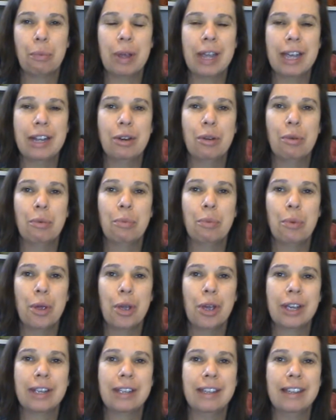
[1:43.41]
when
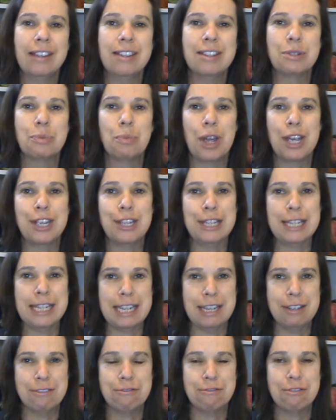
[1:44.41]
work is where you
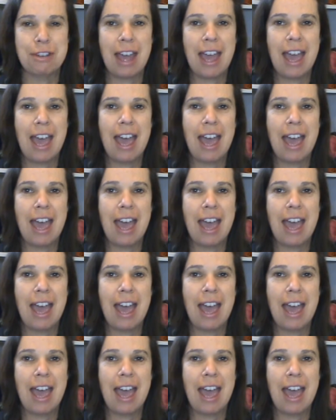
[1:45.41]
live,